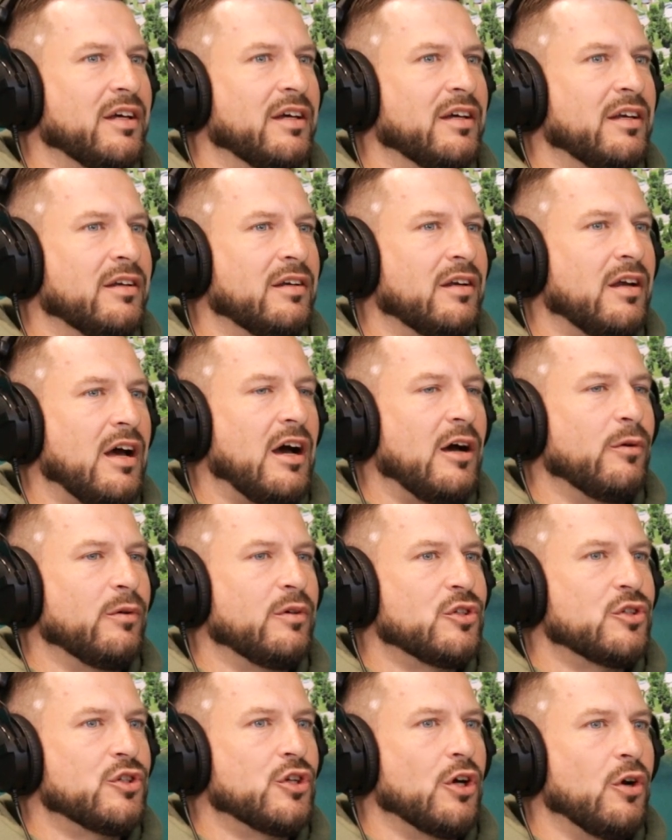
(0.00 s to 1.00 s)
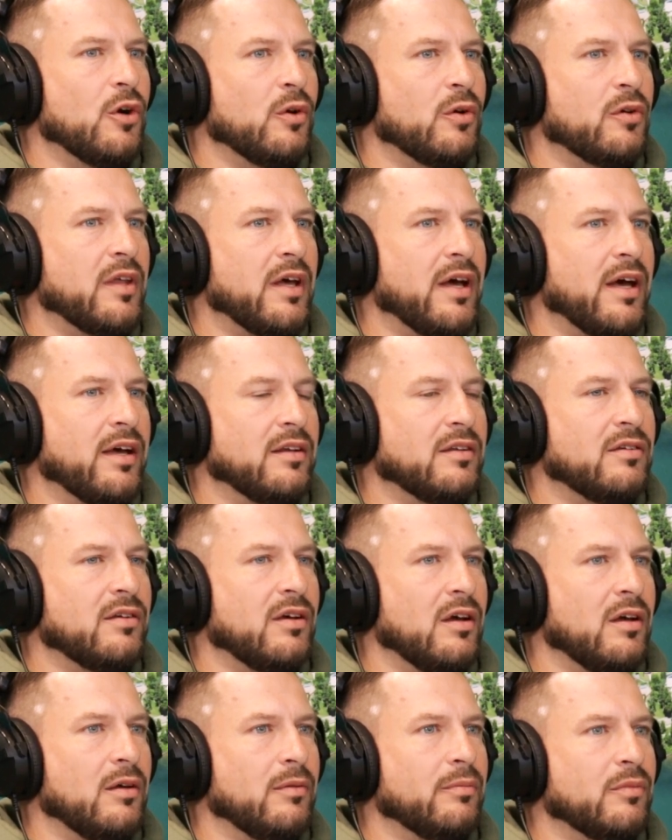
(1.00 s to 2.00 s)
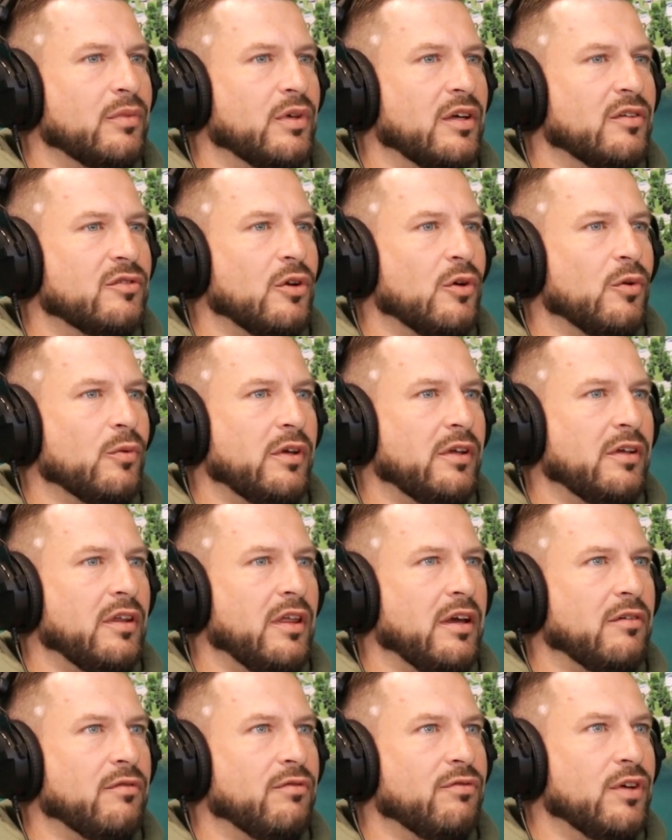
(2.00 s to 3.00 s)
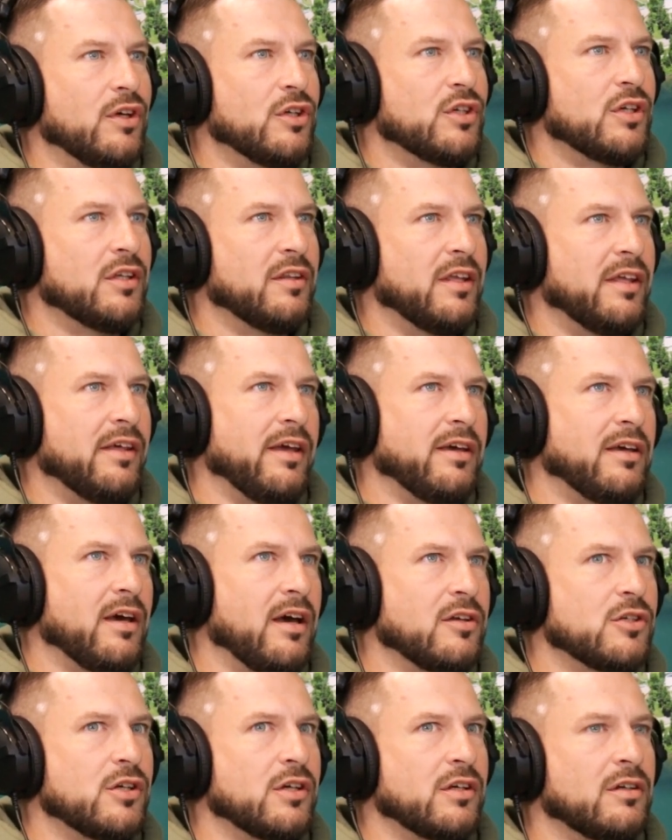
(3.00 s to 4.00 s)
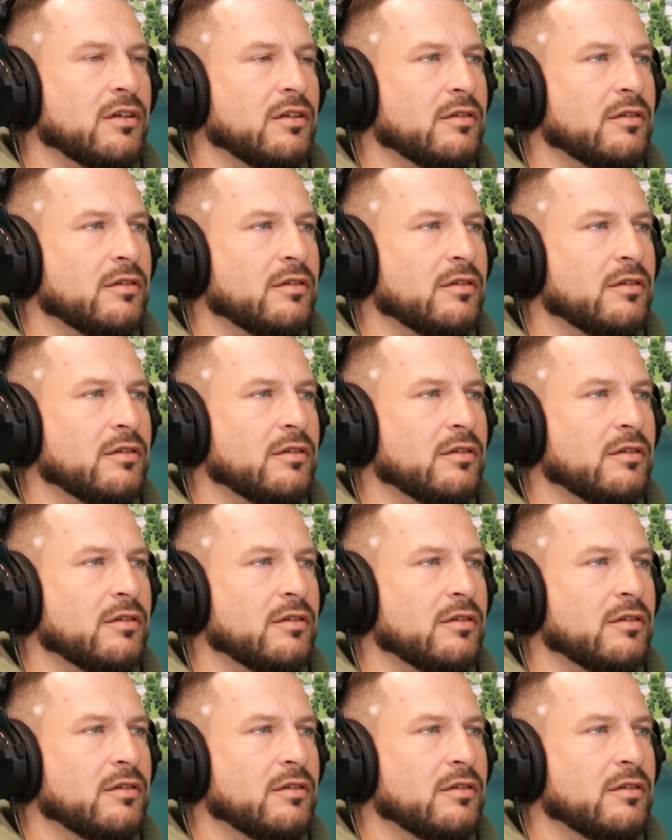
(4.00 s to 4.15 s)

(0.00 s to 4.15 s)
And I always joke that kids don't really like fishing, they like catching.